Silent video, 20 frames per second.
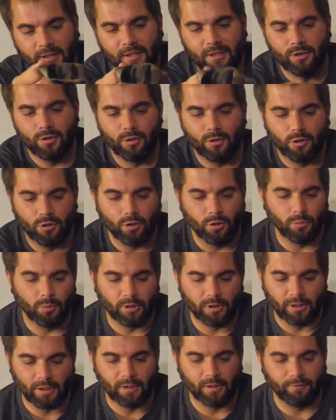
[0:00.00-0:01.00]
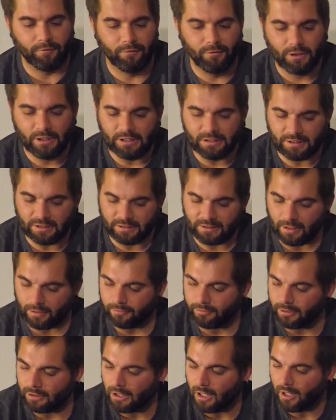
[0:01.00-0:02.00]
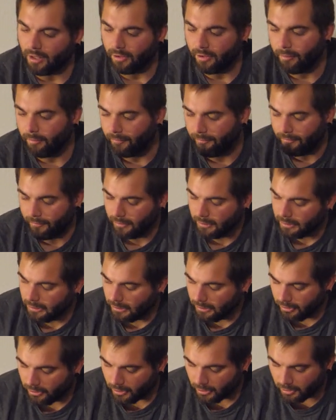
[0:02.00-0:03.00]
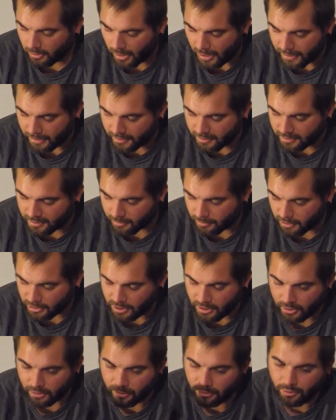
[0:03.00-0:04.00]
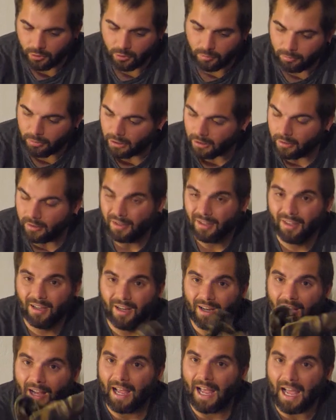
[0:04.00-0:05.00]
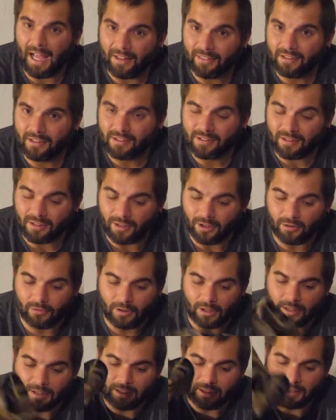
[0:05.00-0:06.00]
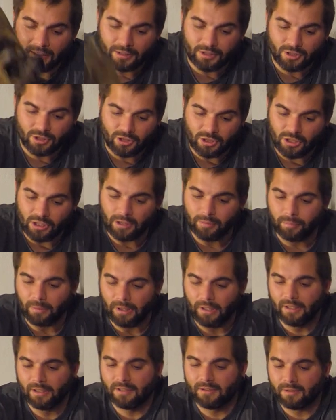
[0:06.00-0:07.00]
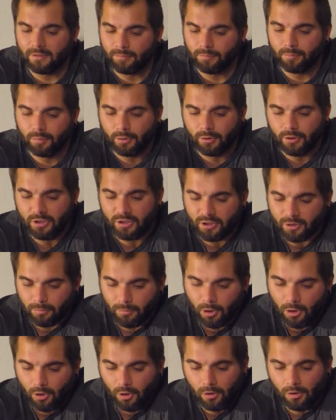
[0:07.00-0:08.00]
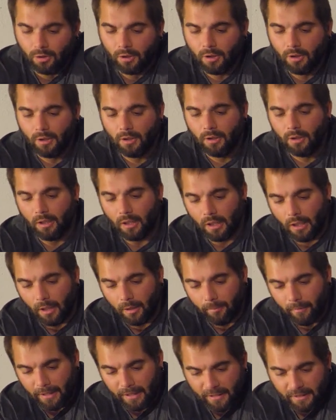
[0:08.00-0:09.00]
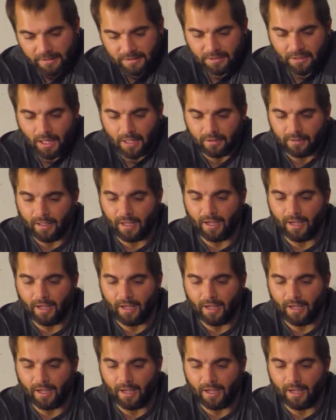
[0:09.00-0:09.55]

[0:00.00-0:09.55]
of things you can do with it. Fleece is definitely not the, the lightest material, but I had this thing already, it's cheap and it's pretty small um, and it's not